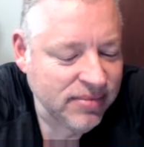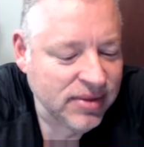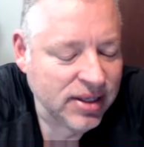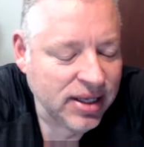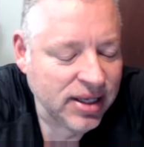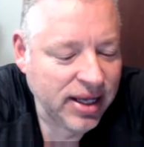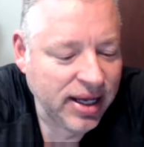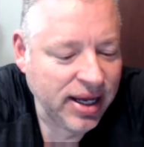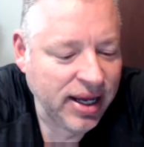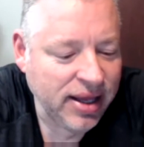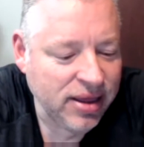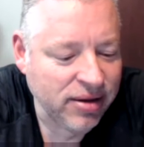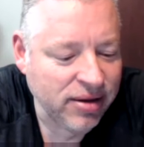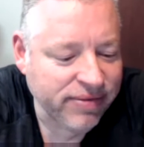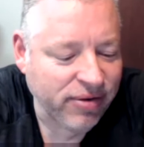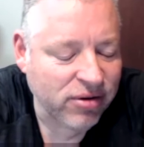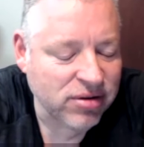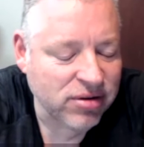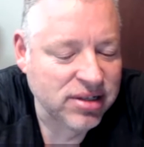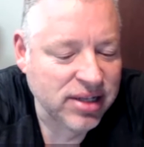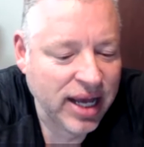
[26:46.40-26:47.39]
And the
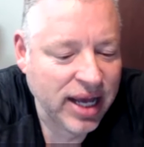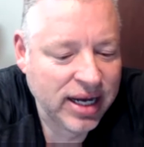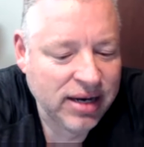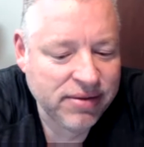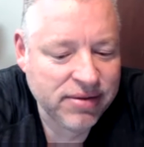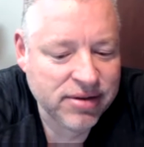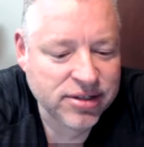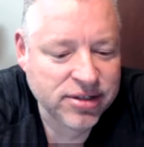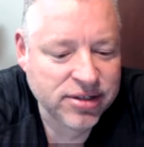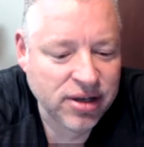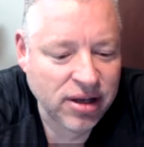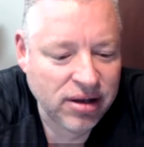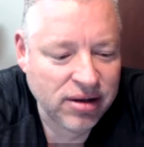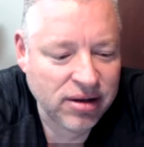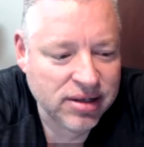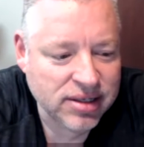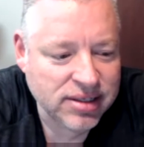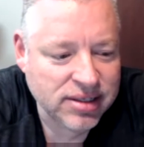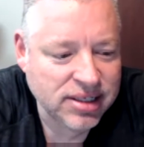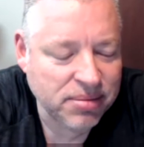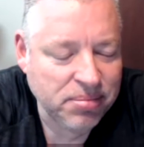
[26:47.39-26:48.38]
first line of the song
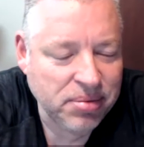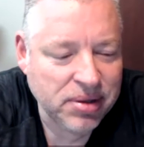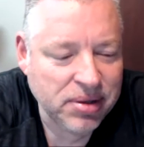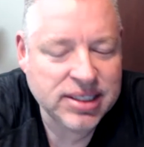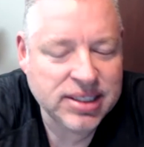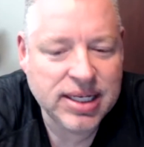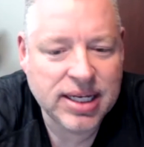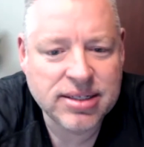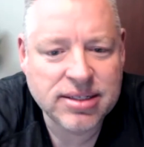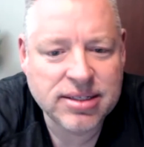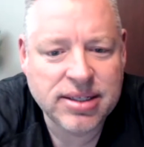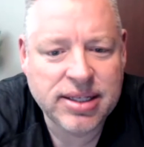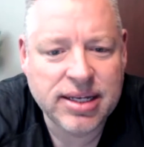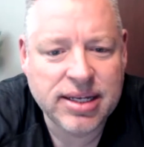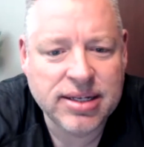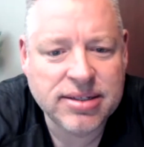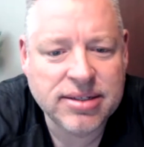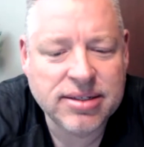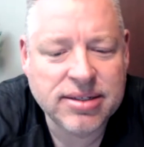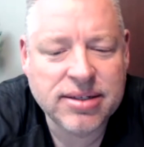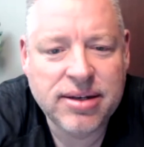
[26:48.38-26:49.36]
simply says
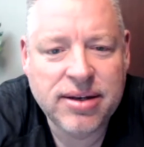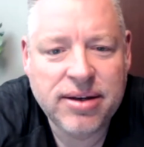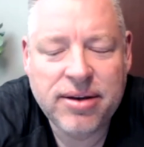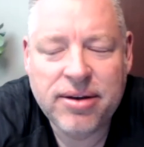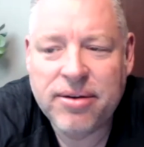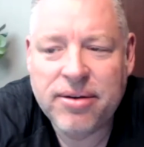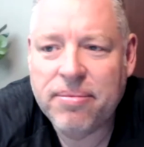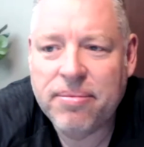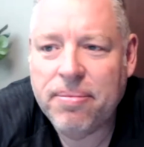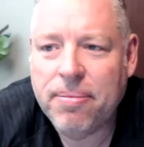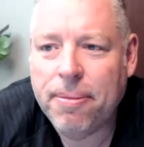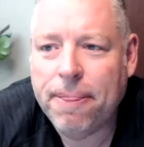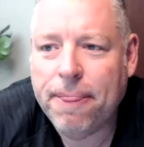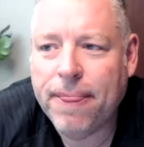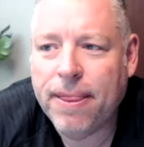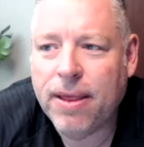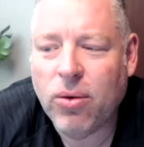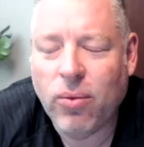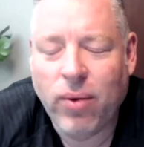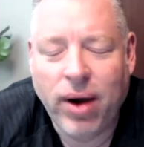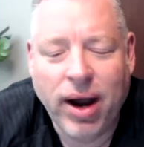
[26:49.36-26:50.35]
this:
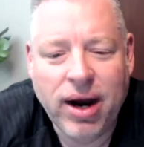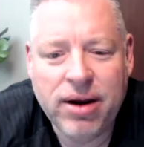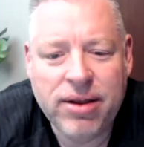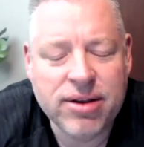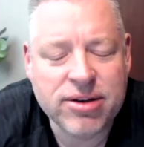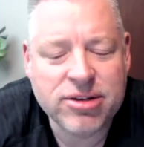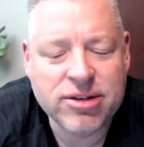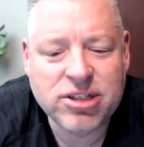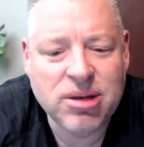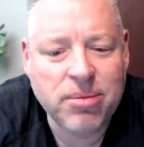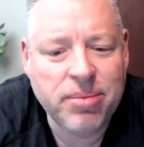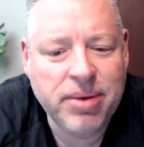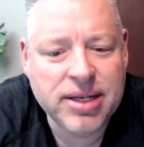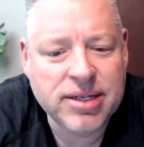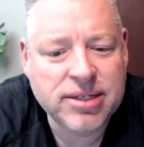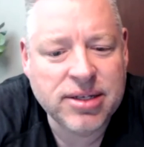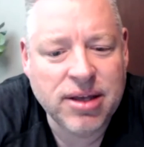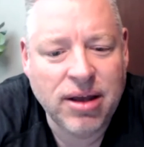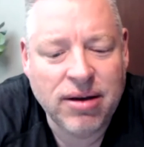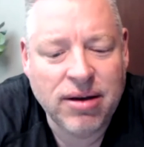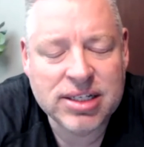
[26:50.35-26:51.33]
why are there so many
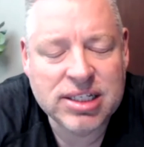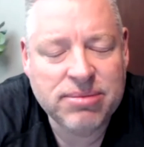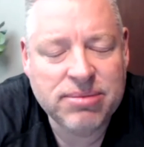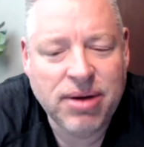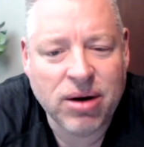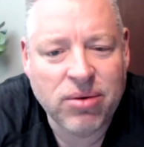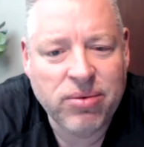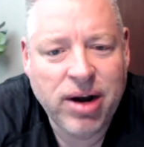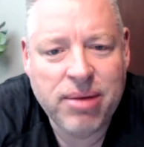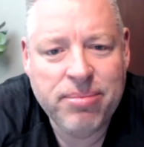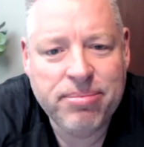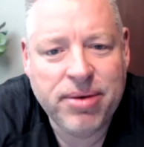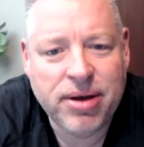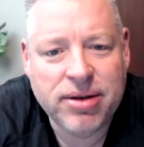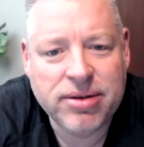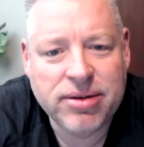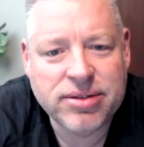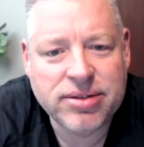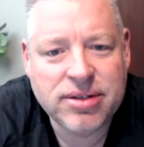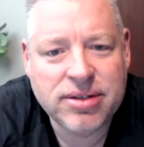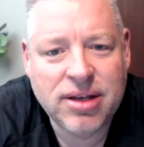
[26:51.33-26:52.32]
songs about
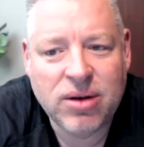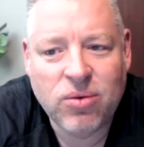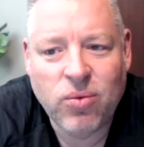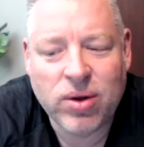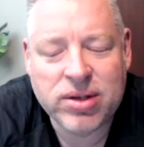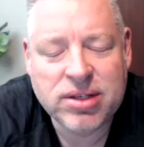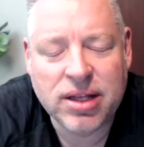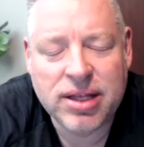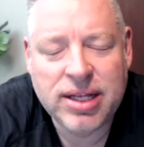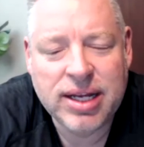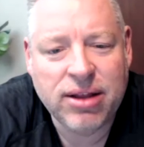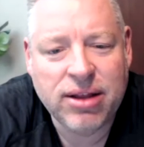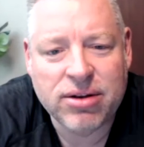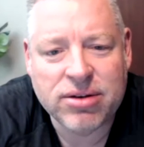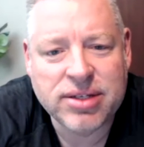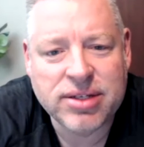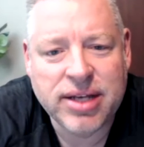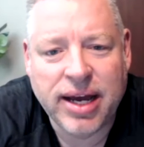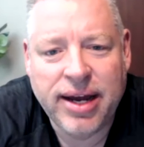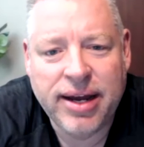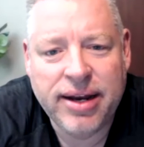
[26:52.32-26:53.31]
rainbows, and what's on the other
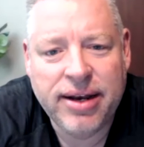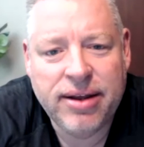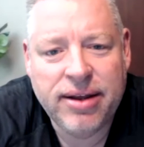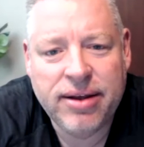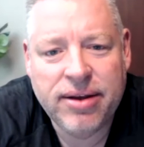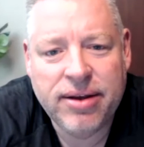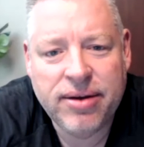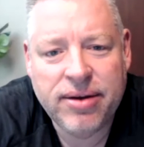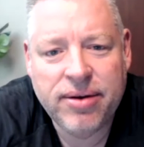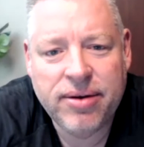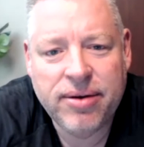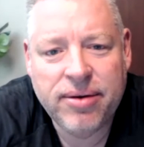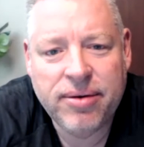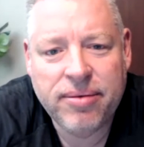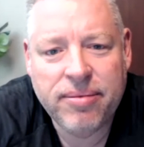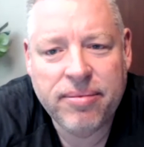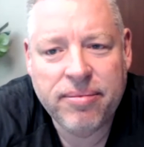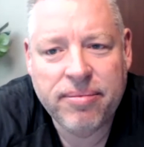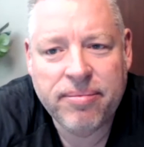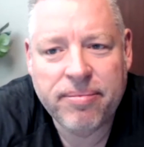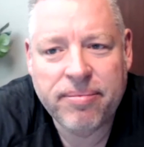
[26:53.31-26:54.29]
side?
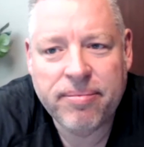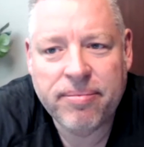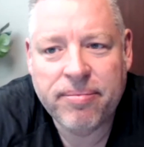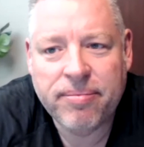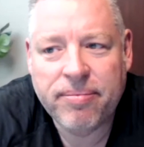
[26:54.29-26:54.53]
Mm-hmm.